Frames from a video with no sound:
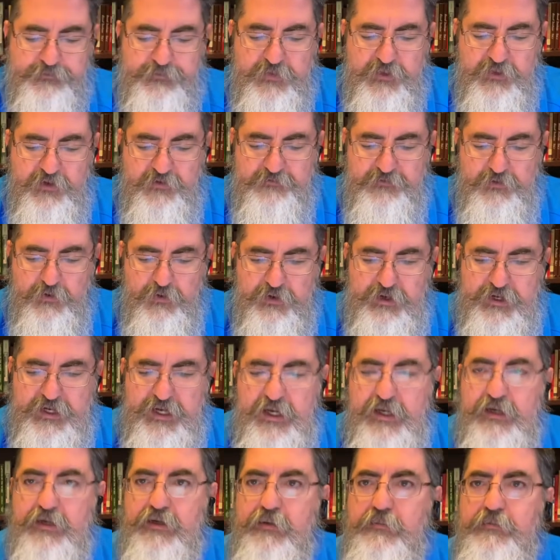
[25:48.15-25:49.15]
the four
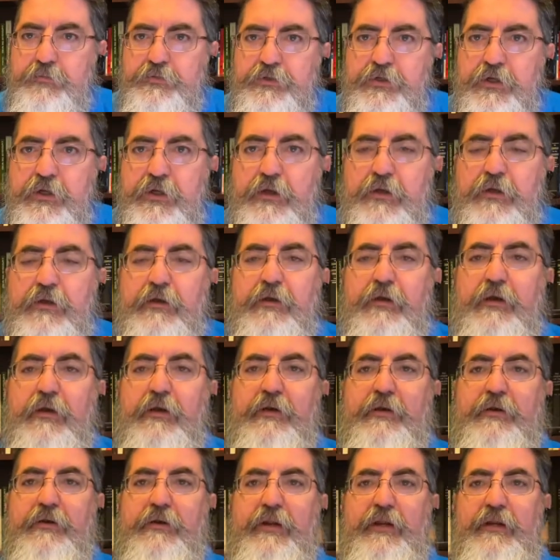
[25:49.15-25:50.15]
kingdoms,
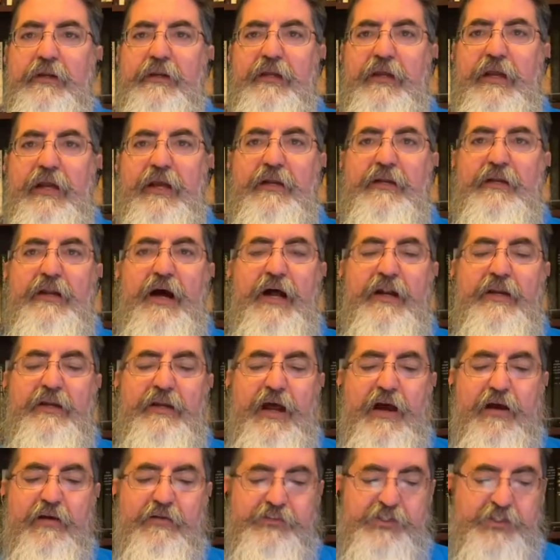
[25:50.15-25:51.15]
again, not
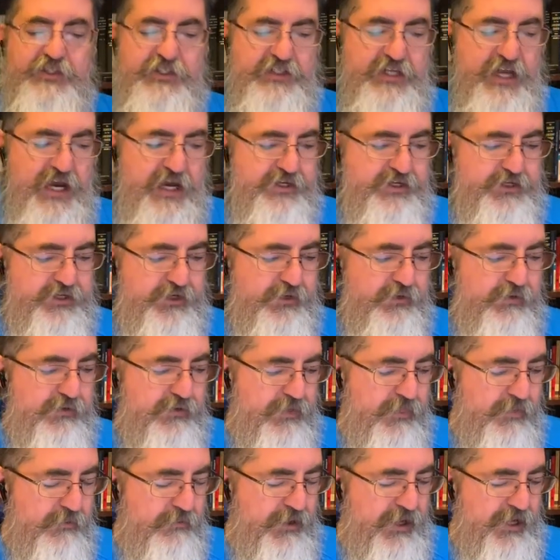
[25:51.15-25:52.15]
now as a statue,
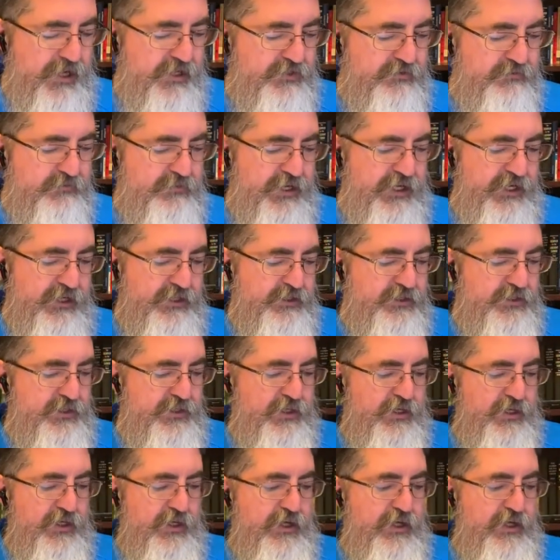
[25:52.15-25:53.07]
but as beast.